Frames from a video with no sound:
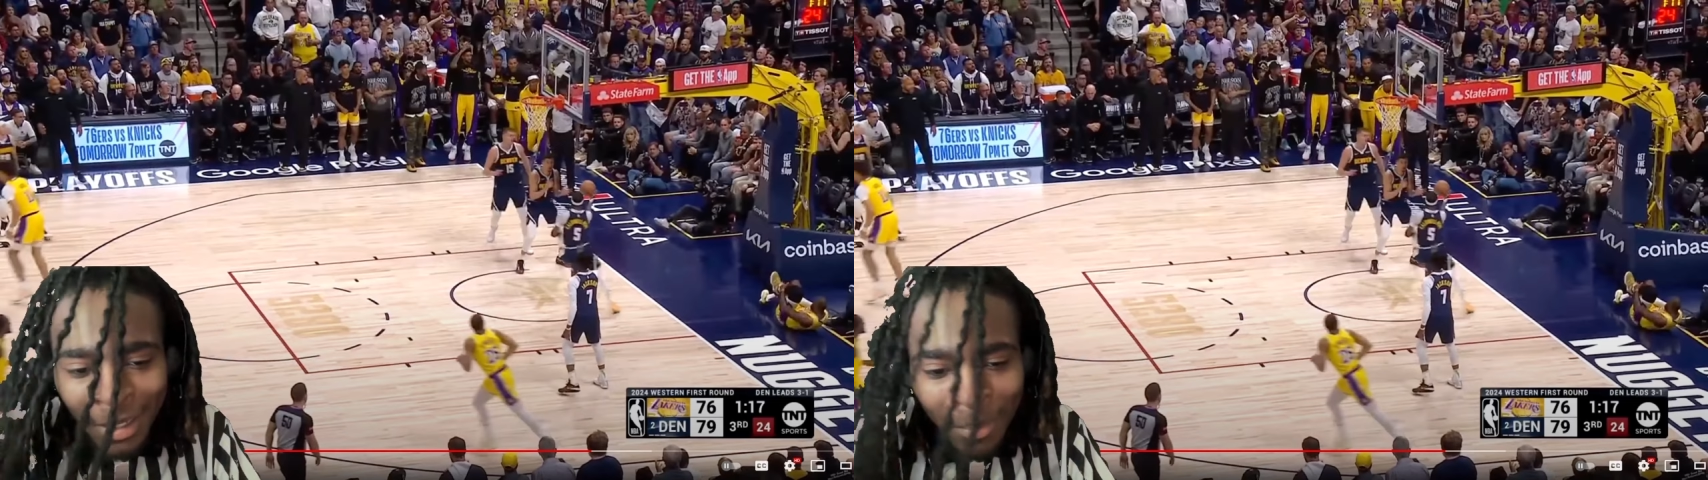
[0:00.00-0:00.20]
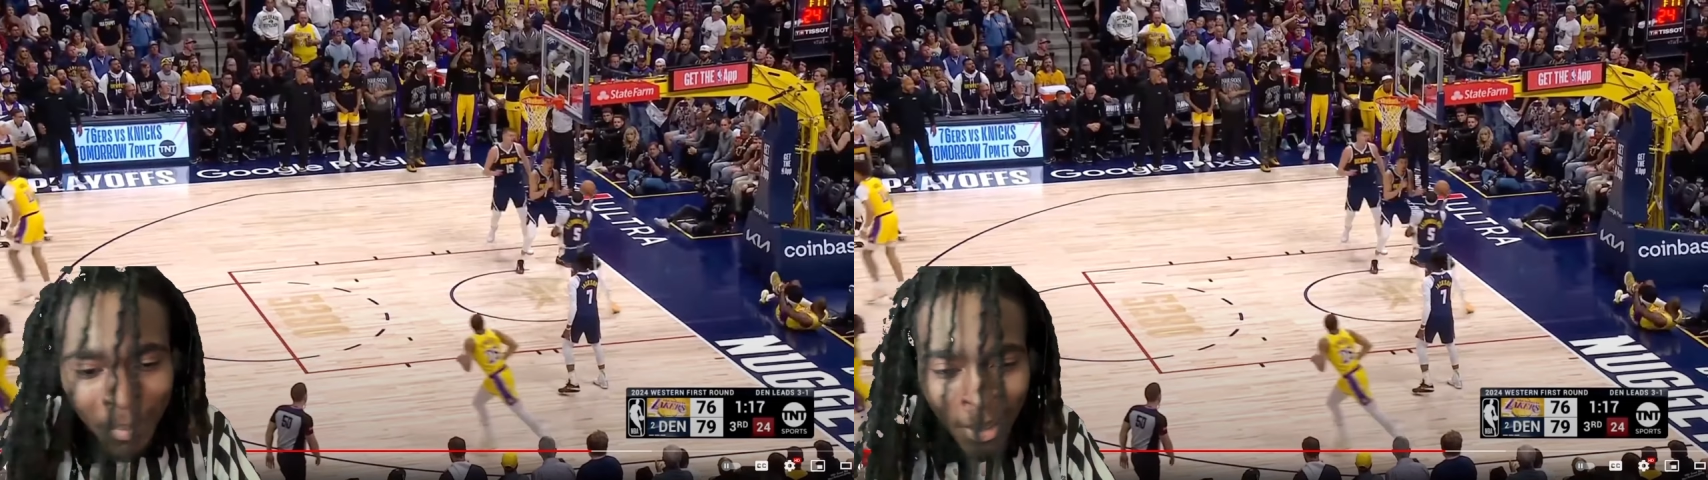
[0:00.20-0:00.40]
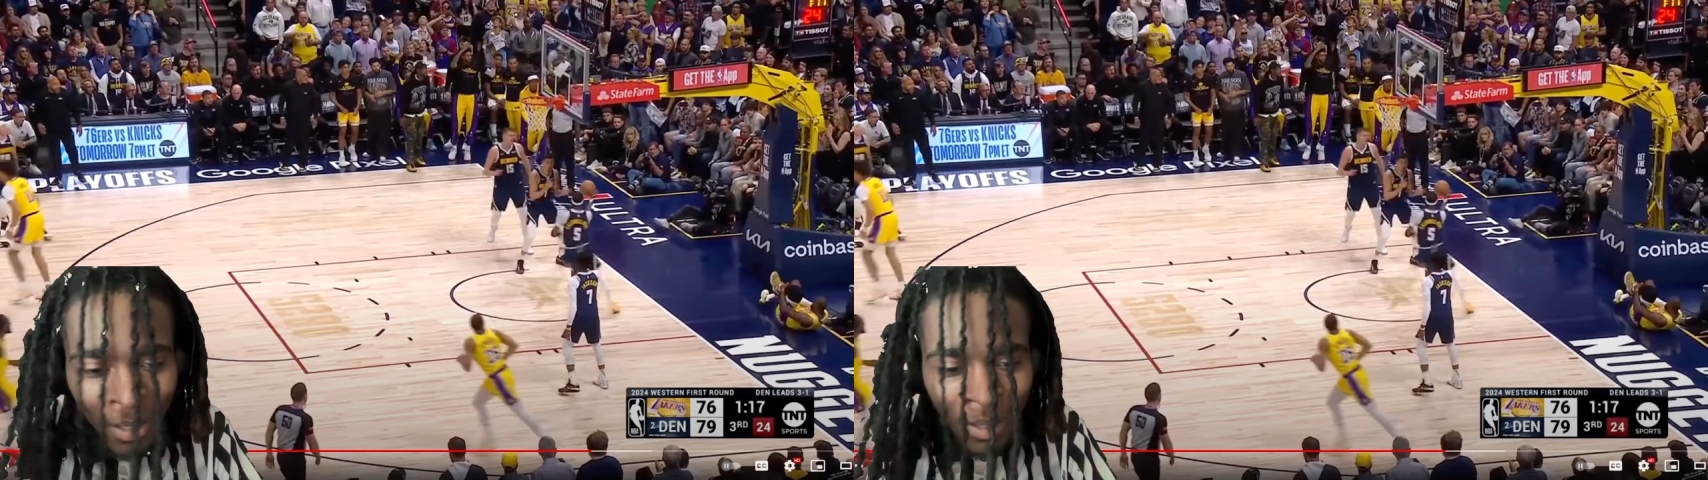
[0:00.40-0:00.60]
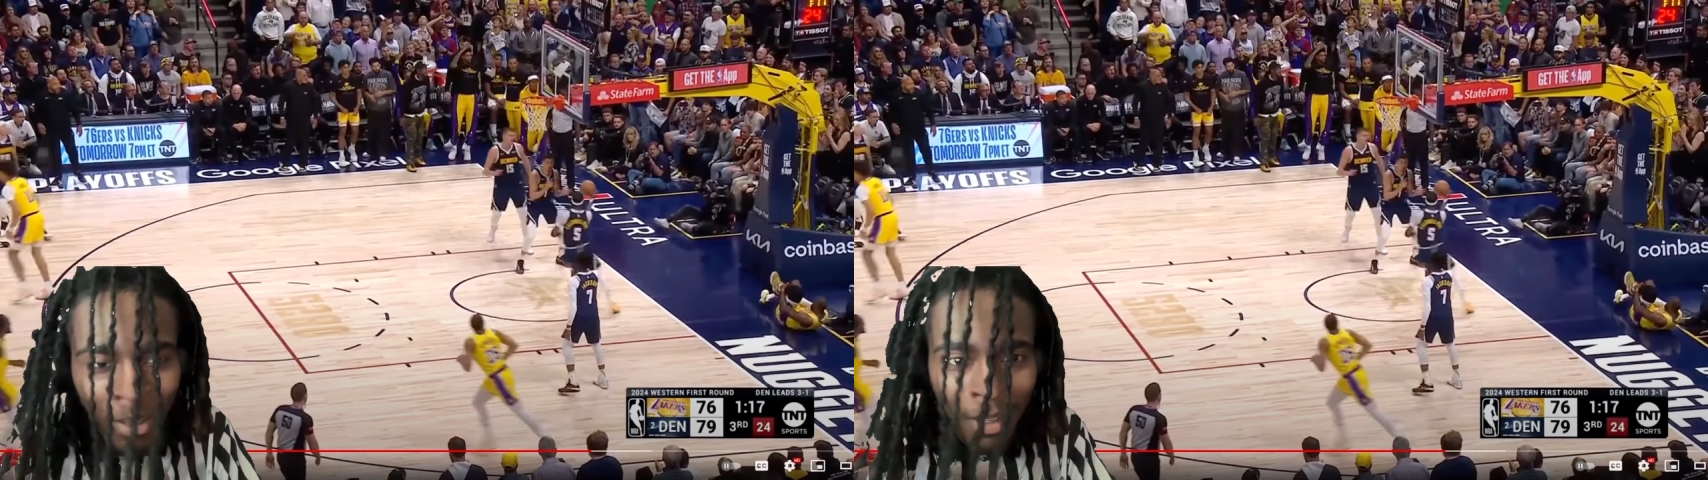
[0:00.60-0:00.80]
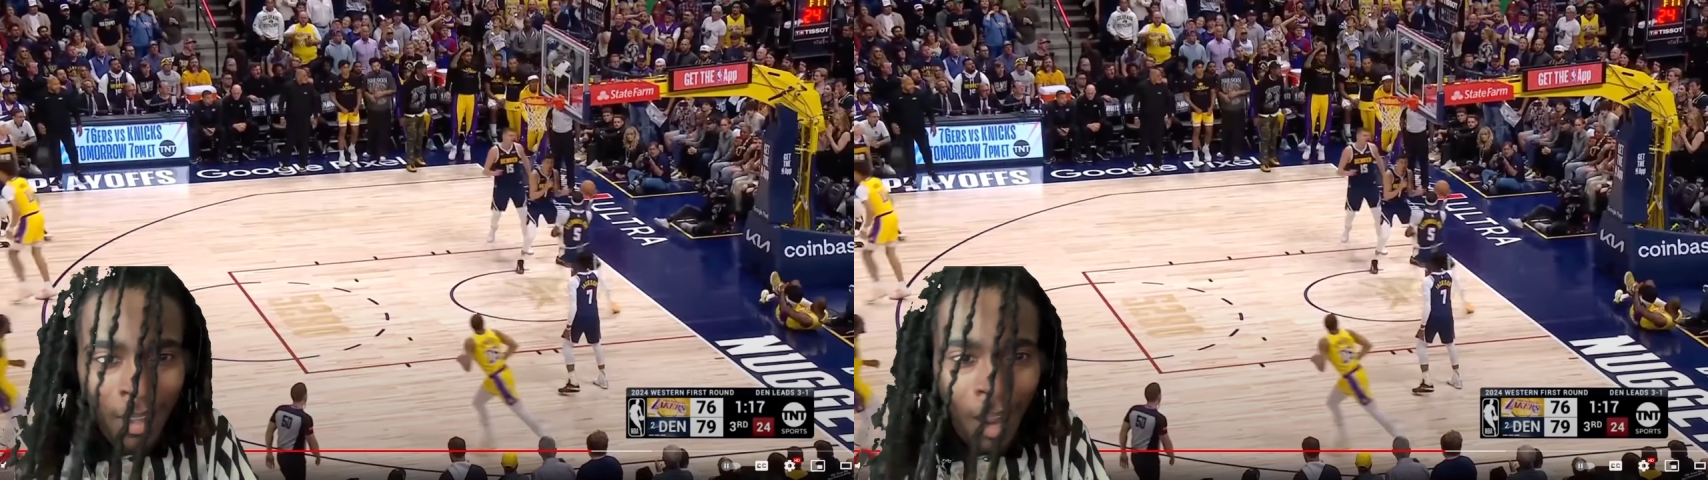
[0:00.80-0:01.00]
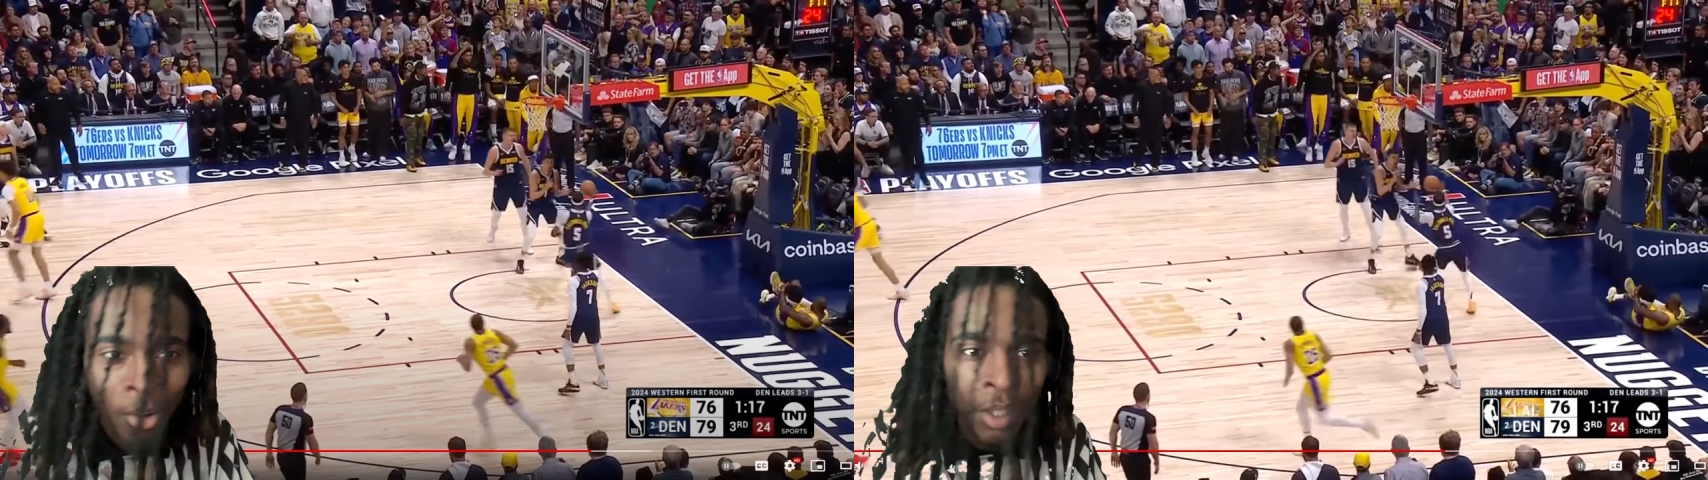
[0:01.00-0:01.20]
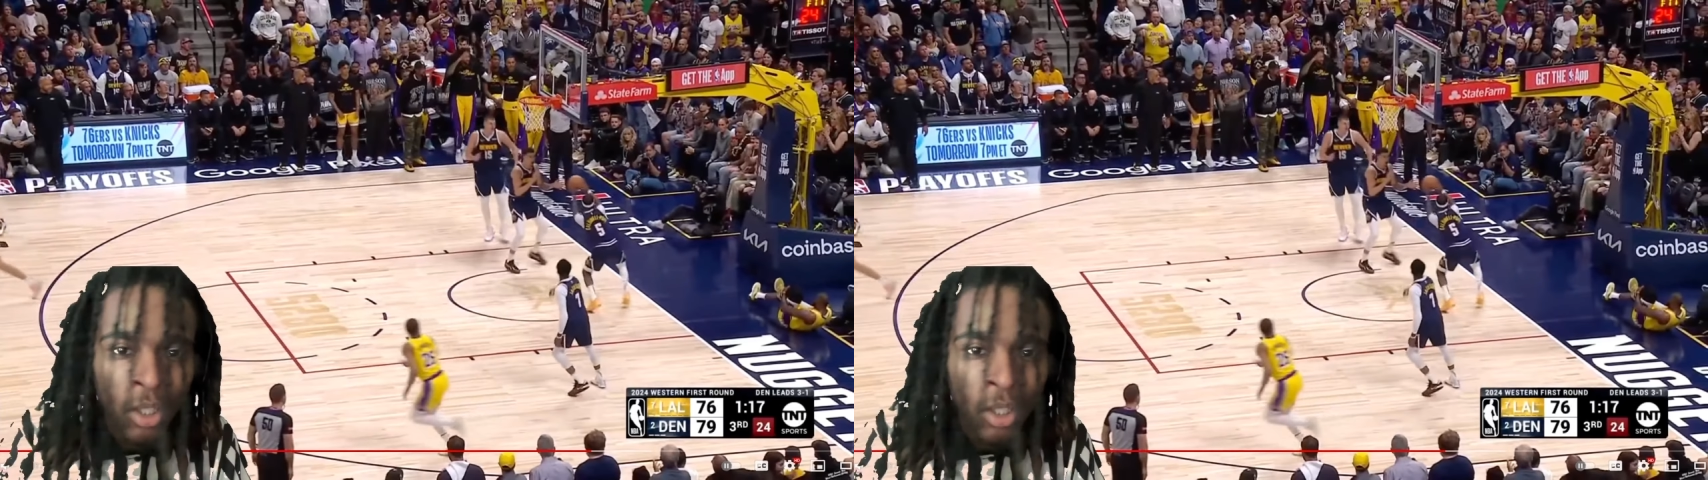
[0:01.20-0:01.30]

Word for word: Man, I really